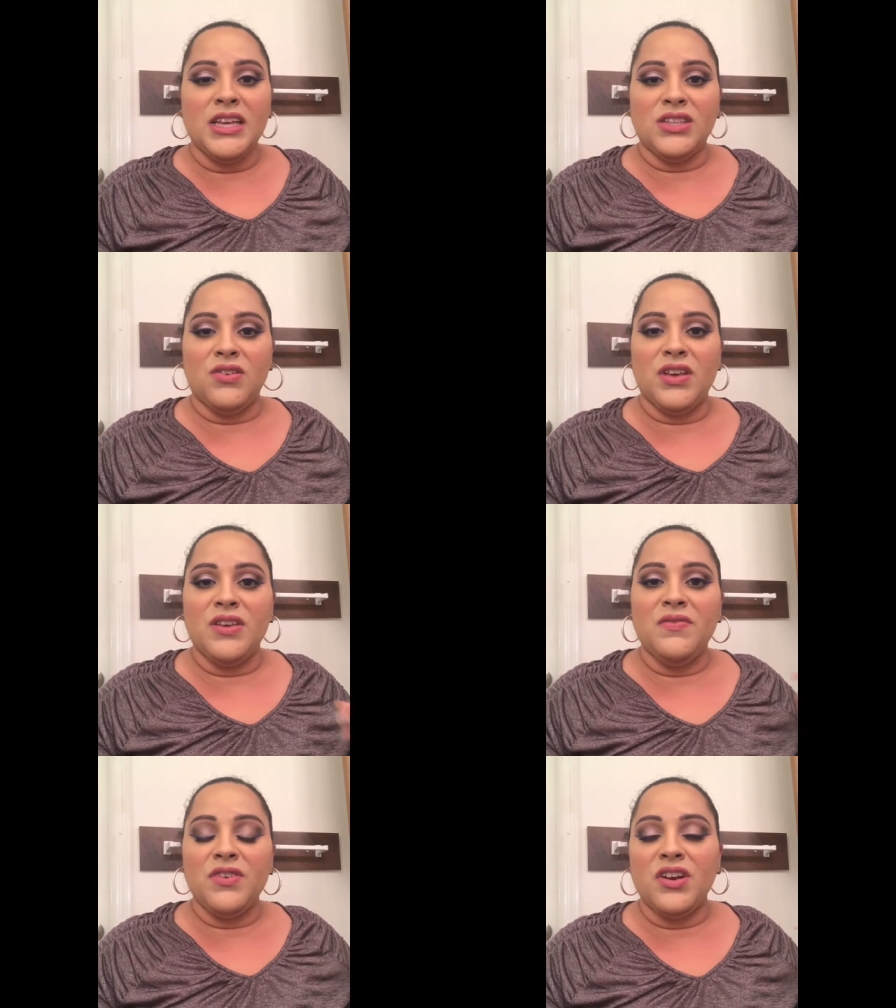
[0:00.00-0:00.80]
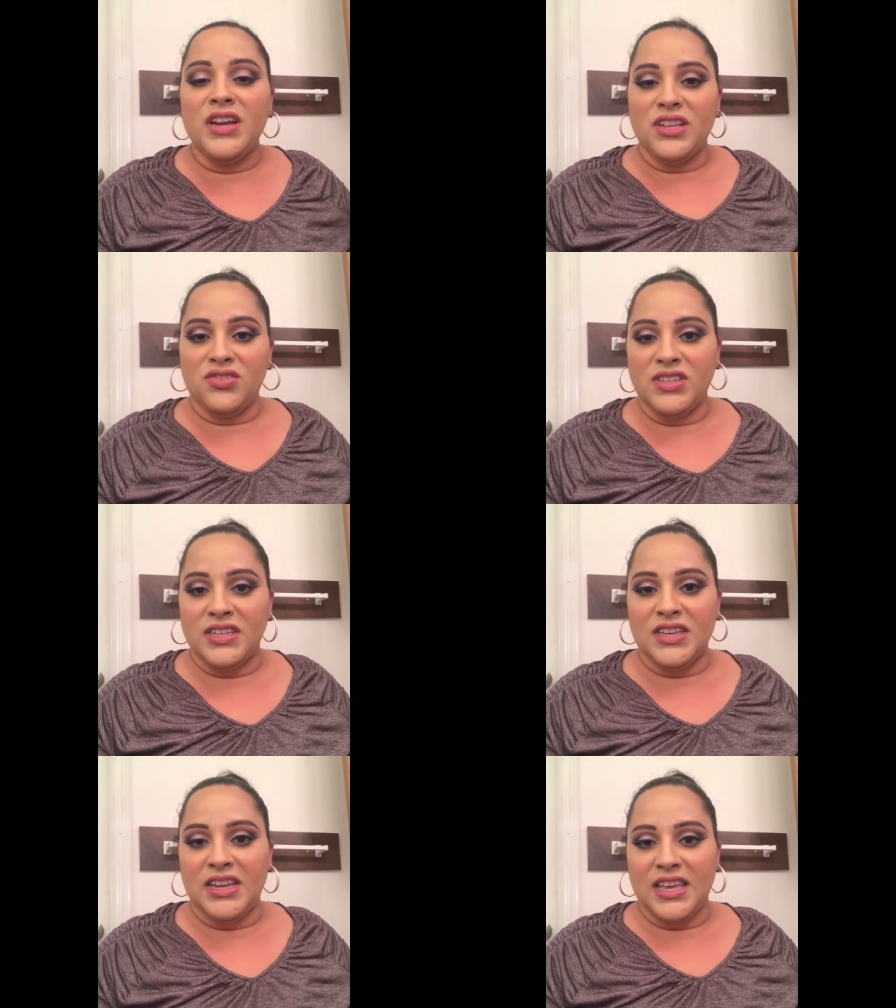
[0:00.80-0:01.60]
So if you're
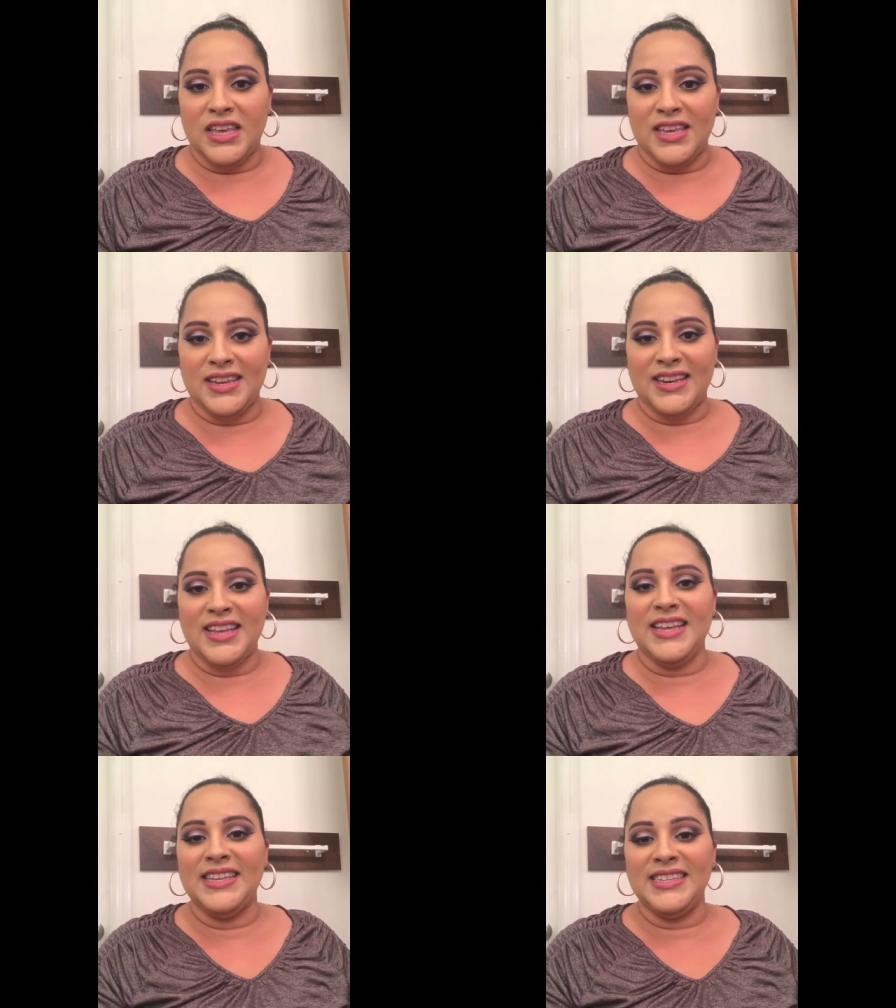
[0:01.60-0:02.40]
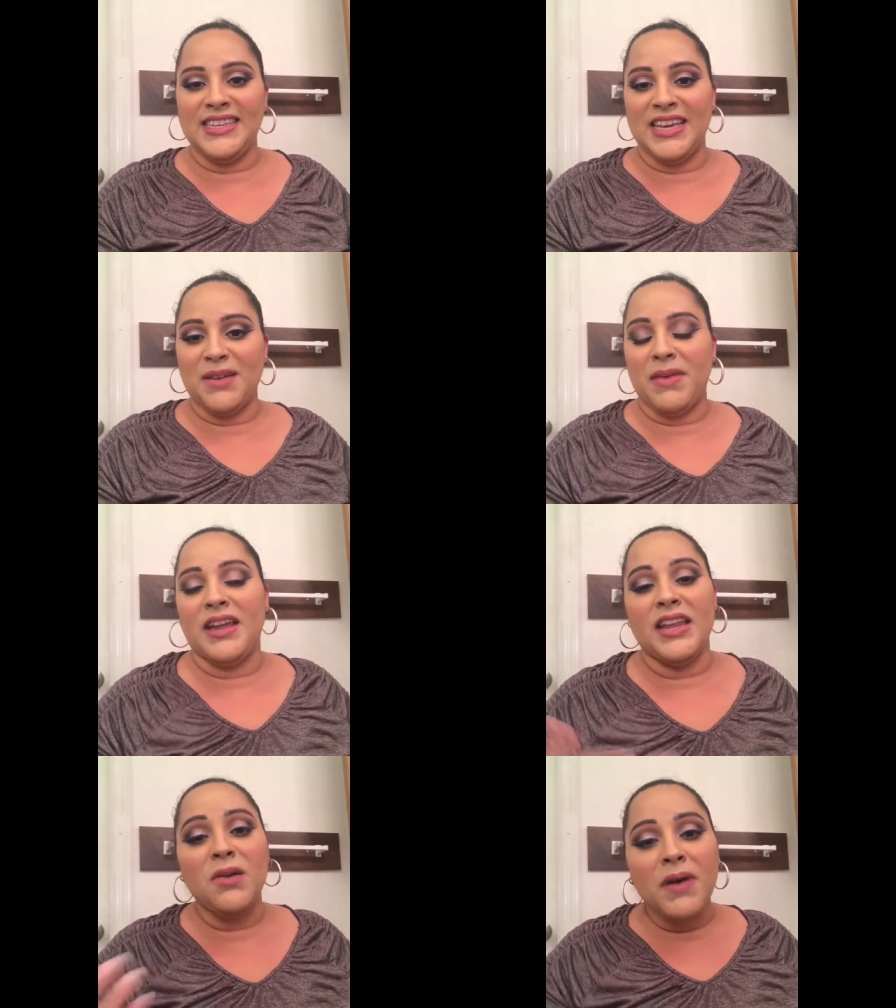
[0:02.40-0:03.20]
interested in seeing my
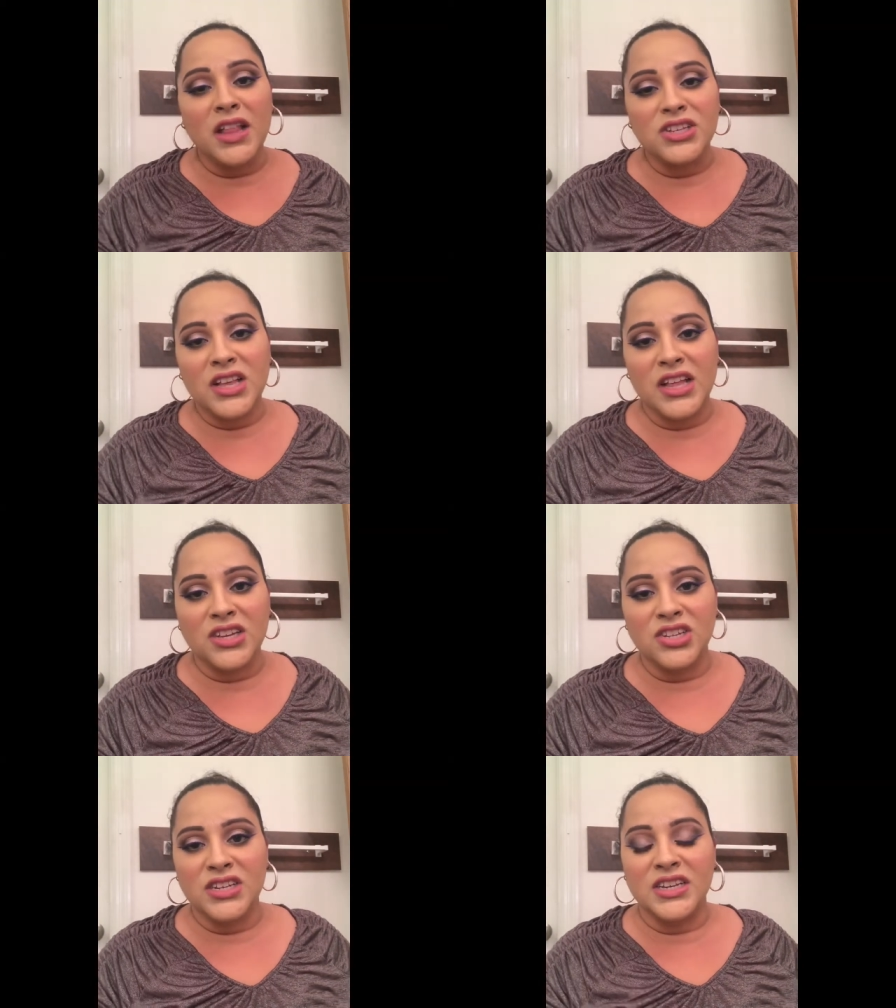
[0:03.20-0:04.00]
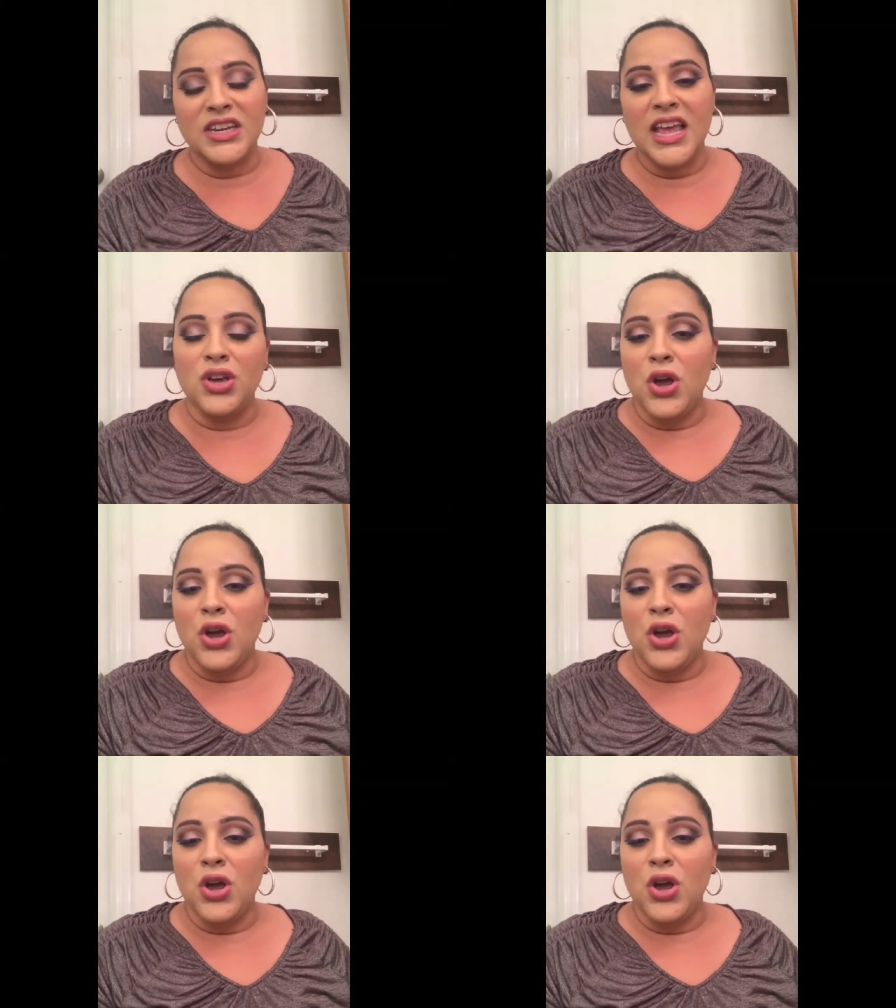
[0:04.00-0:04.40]
nail polish collection